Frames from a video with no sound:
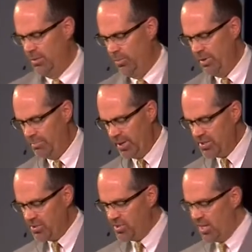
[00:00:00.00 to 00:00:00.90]
One
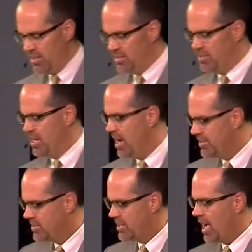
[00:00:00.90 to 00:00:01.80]
preacher said, This is
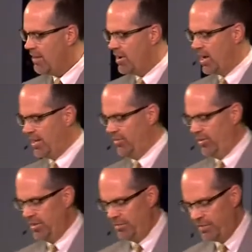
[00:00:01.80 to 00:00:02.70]
not
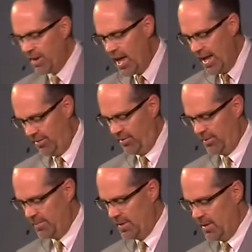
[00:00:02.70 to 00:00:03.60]
skyrockets in the
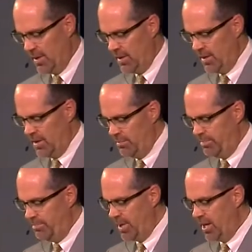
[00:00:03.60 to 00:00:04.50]
flight
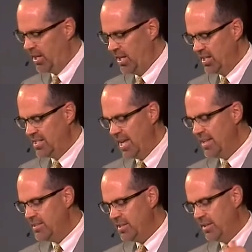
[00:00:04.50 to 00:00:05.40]
but a
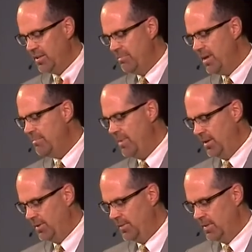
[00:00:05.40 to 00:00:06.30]
contented
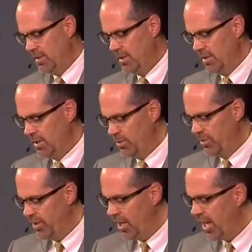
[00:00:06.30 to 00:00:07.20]
commitment
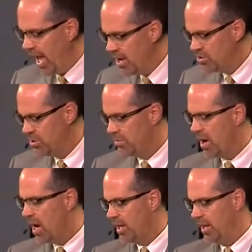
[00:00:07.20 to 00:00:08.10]
with an occasional
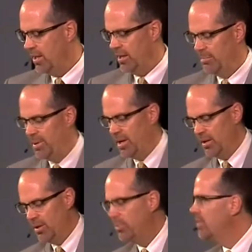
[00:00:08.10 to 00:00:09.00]
rocket and a
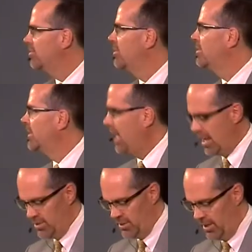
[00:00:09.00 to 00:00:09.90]
bell and a whistle
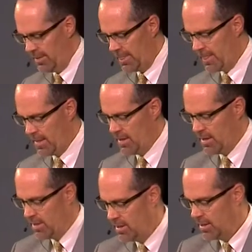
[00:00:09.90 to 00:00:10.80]
occasionally.
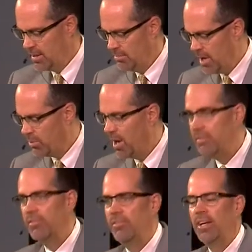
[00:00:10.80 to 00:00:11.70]
My
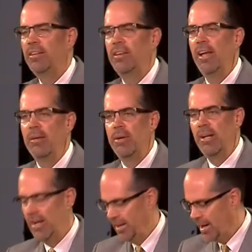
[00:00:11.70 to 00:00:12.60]
wife's sick today,
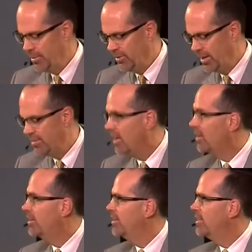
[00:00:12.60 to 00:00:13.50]
but I, I was going to
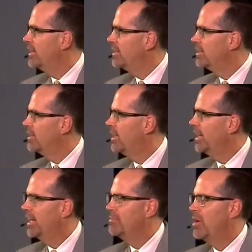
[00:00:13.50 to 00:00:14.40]
tell her that
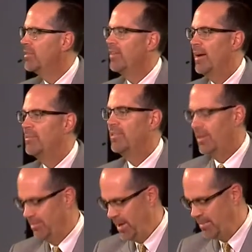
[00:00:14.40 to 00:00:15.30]
I get them all the time
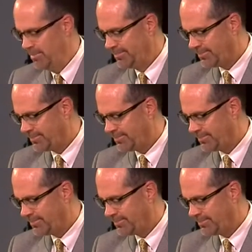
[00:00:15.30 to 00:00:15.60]
still, babe.